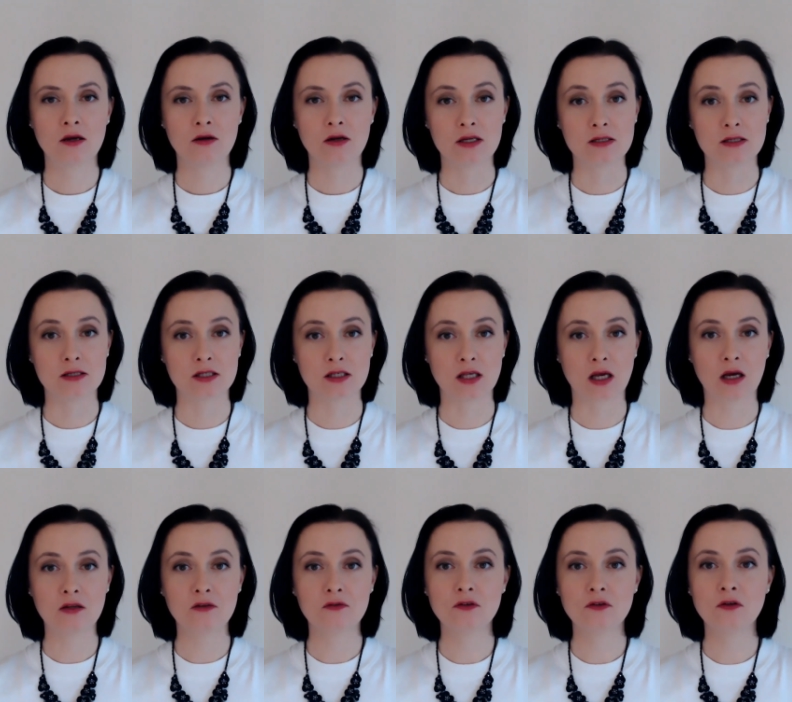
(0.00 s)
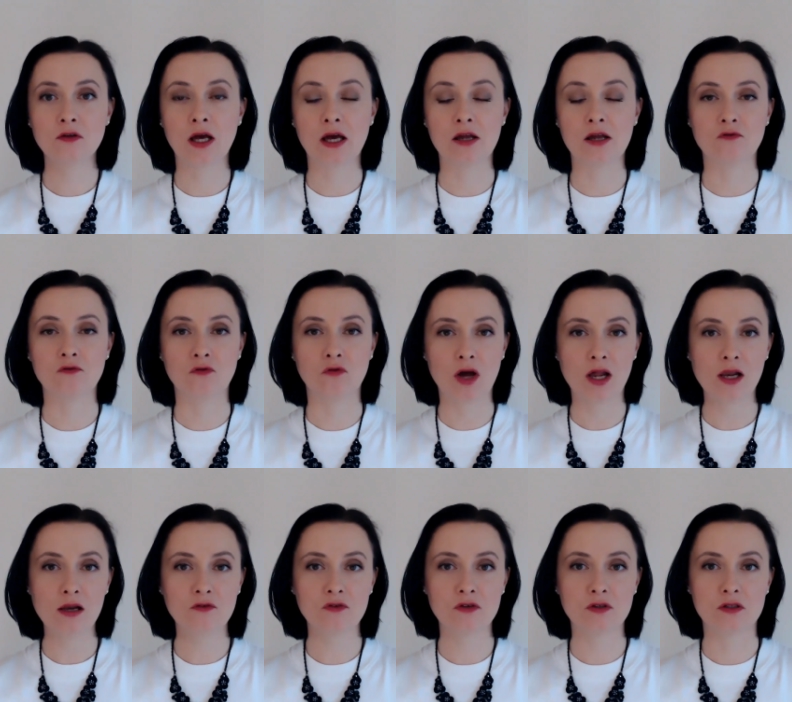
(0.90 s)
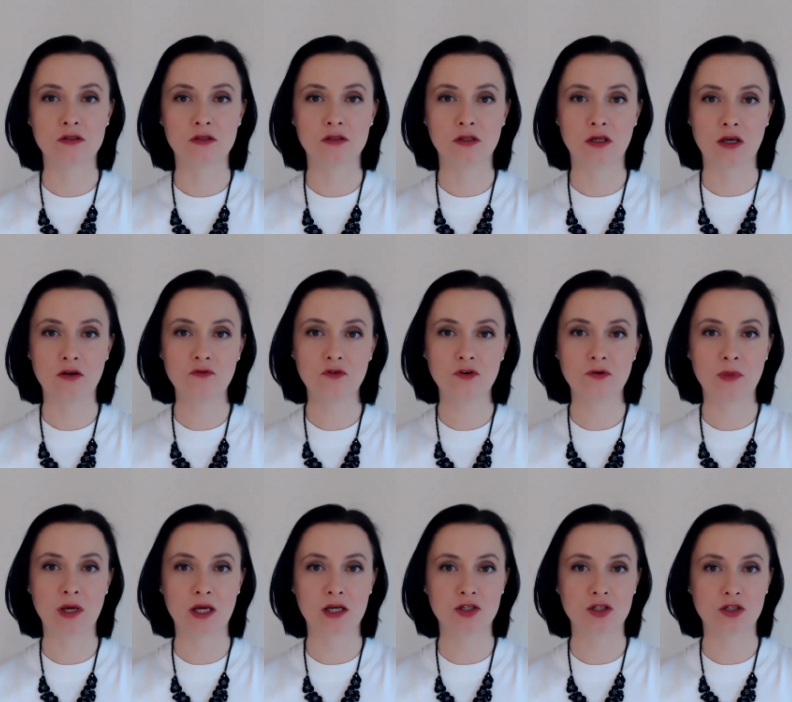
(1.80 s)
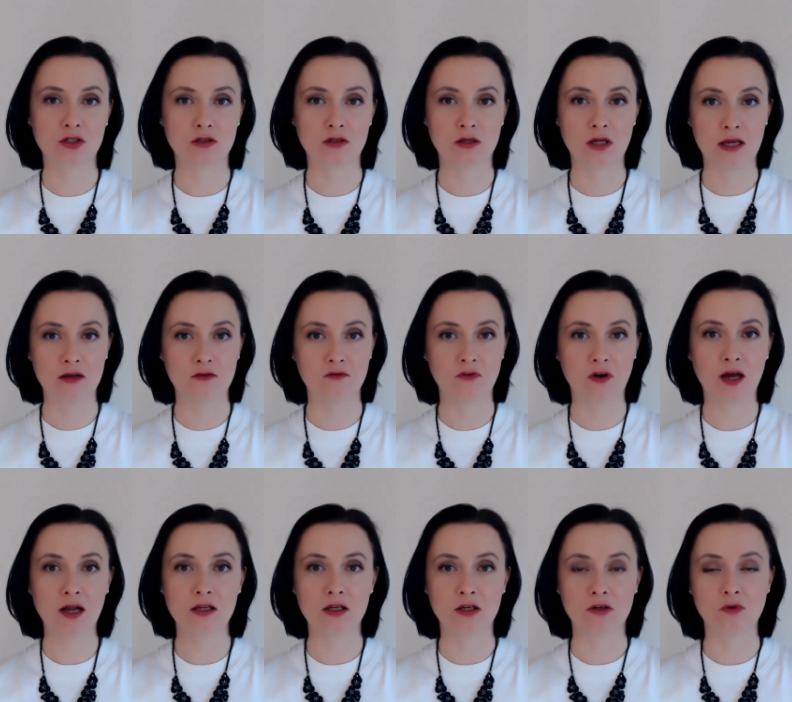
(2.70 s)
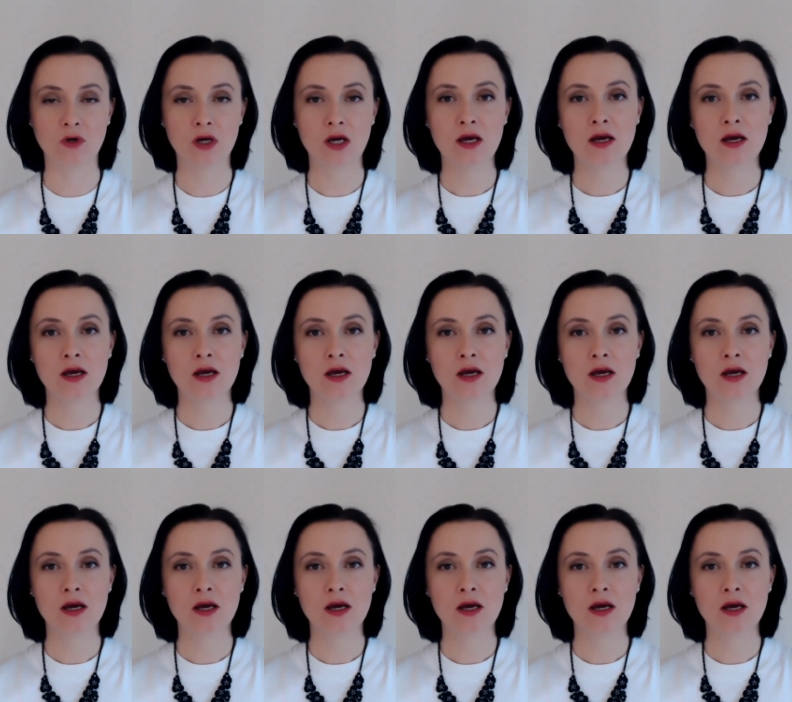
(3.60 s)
insightful and relevant information and value